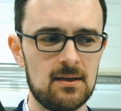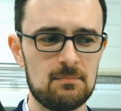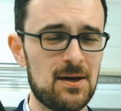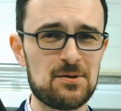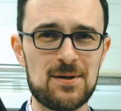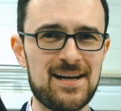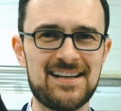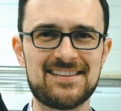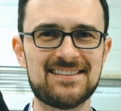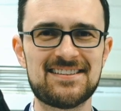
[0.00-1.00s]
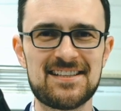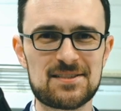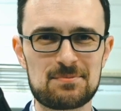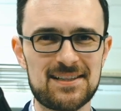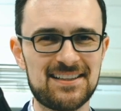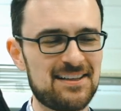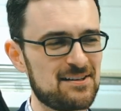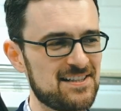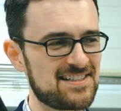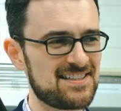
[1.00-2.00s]
By the way, I think it's pretty
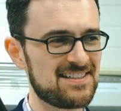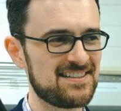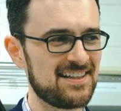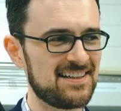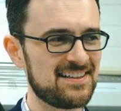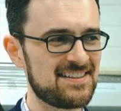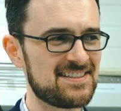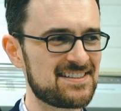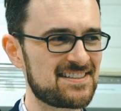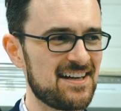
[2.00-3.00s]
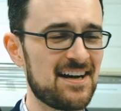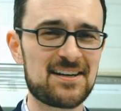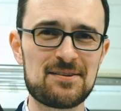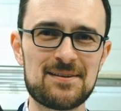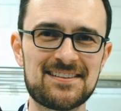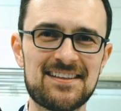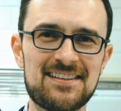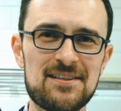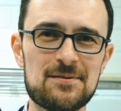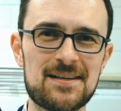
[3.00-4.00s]
hilarious that this is arguing that
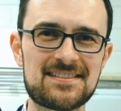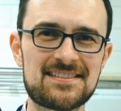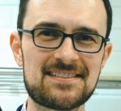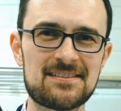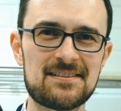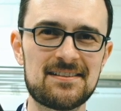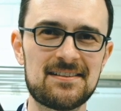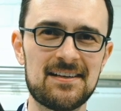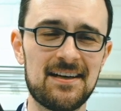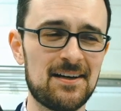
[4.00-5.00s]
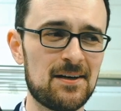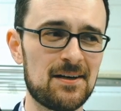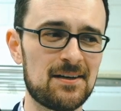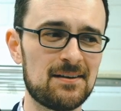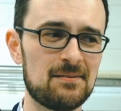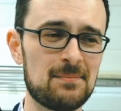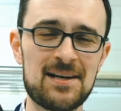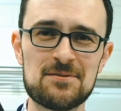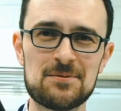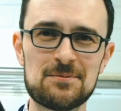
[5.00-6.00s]
US
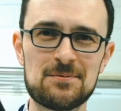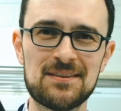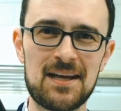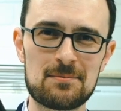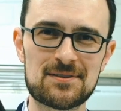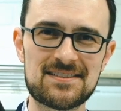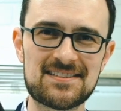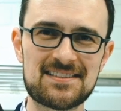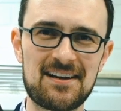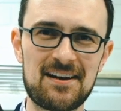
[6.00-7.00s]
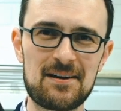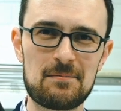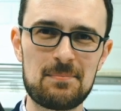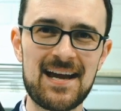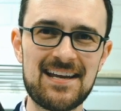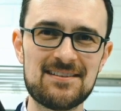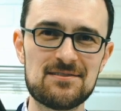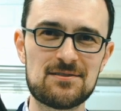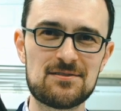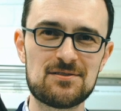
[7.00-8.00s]
manual laborers are paid
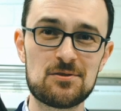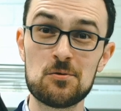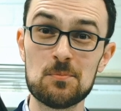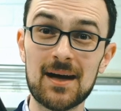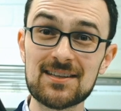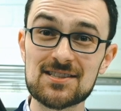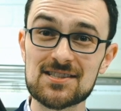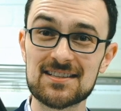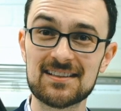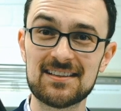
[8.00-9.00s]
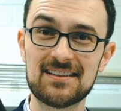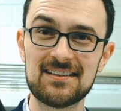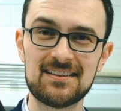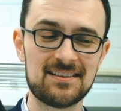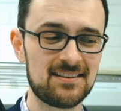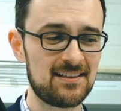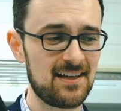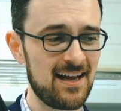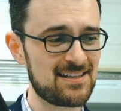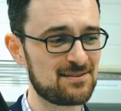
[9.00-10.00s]
too much
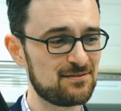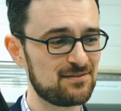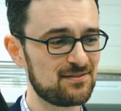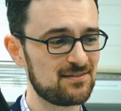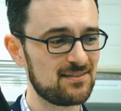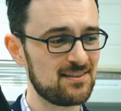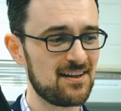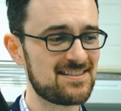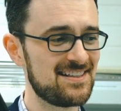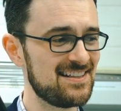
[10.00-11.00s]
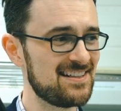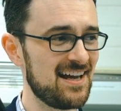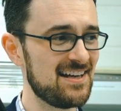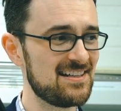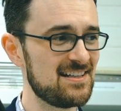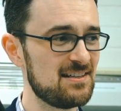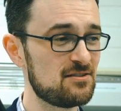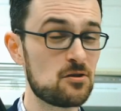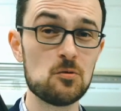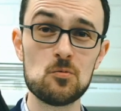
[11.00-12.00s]
as of
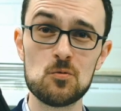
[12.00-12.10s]
1982.